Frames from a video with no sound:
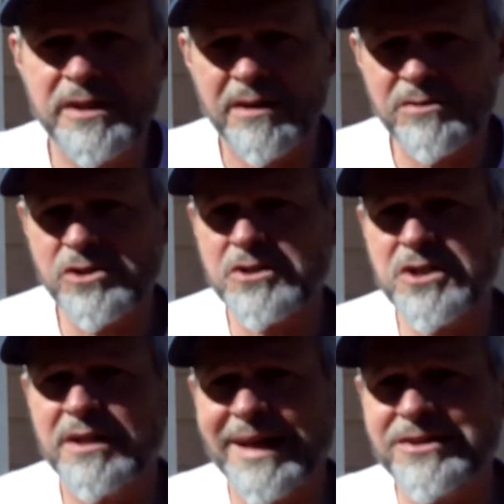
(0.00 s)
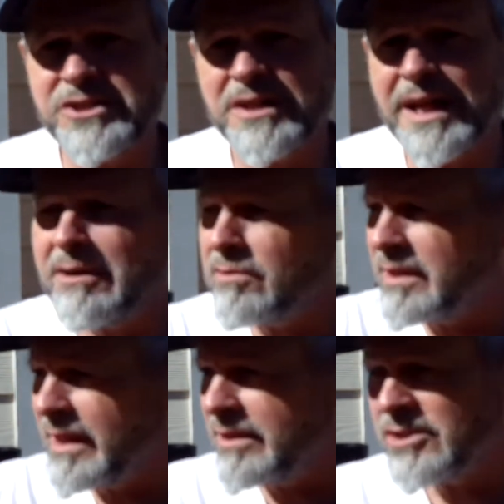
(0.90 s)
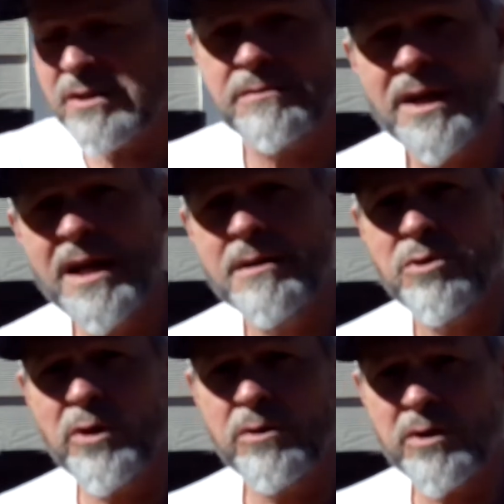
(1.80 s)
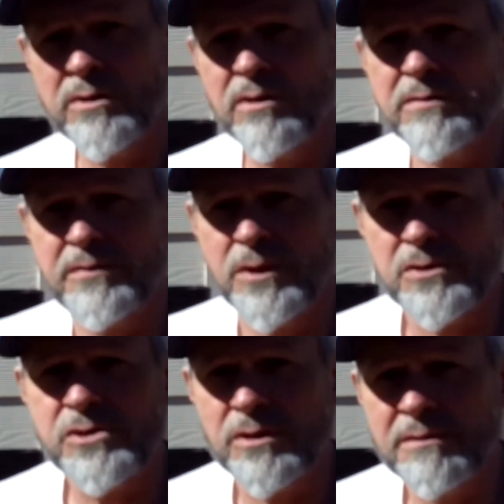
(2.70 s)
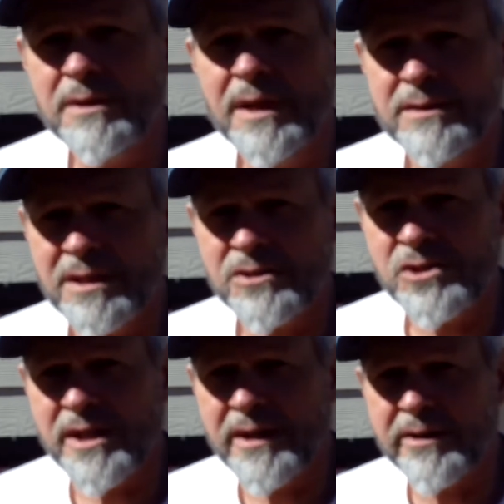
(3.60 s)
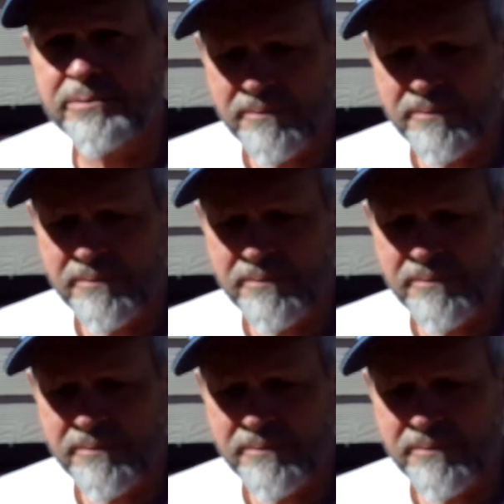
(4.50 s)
down, just an instant after that is the point where your foot should touch down.